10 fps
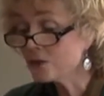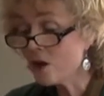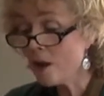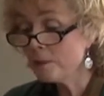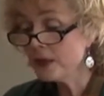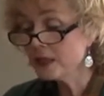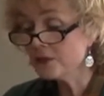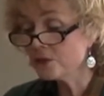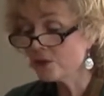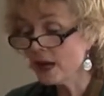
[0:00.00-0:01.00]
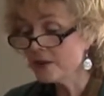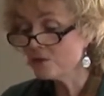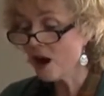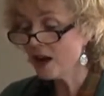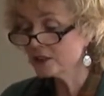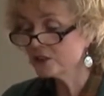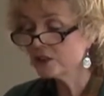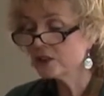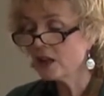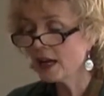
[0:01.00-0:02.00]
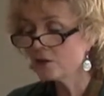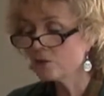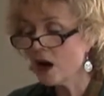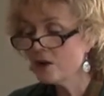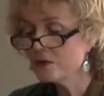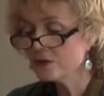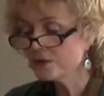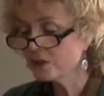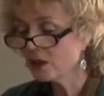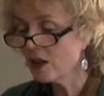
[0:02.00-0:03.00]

outcropping of gray rock stood like rows of